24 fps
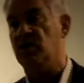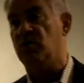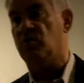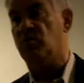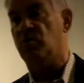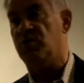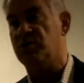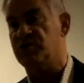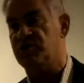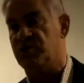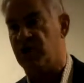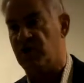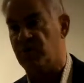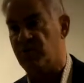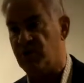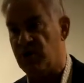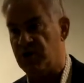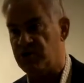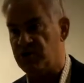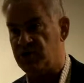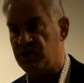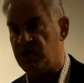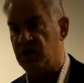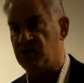was our
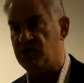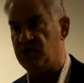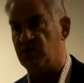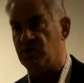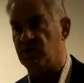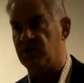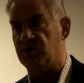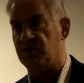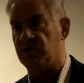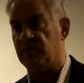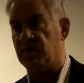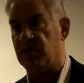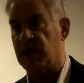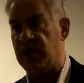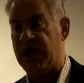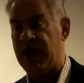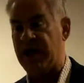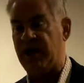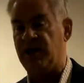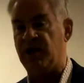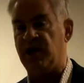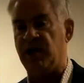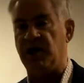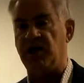presidential
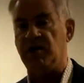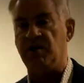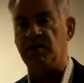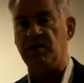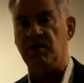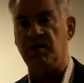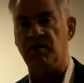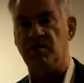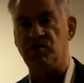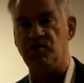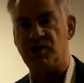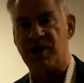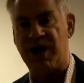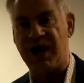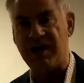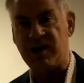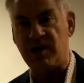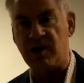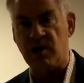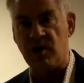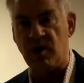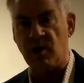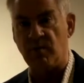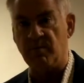candidate and Jack
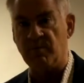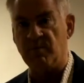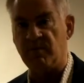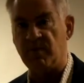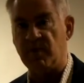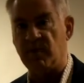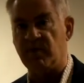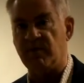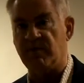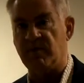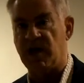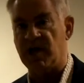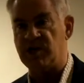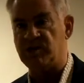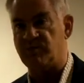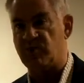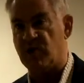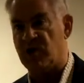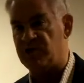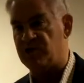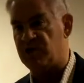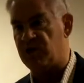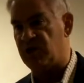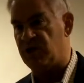Kemp the vice
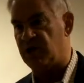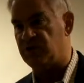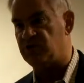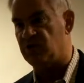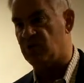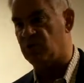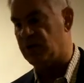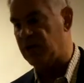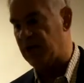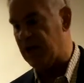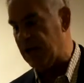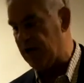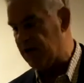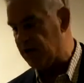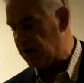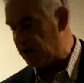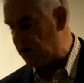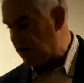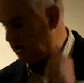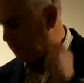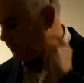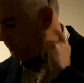presidential candidate.